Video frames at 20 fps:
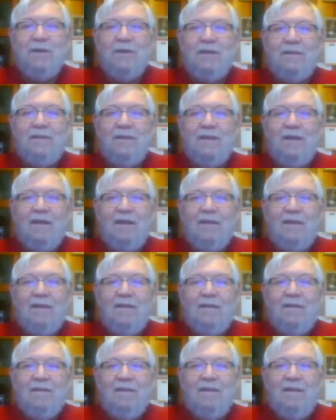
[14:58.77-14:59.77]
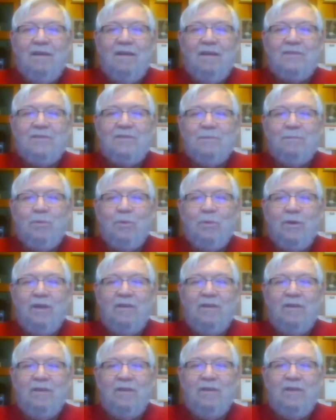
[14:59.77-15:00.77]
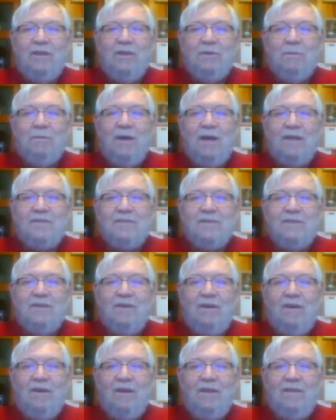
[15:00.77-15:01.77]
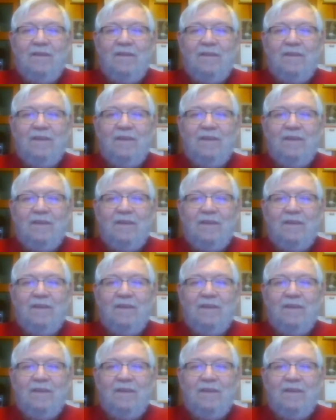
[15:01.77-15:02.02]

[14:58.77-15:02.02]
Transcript: been supporting the U.S. on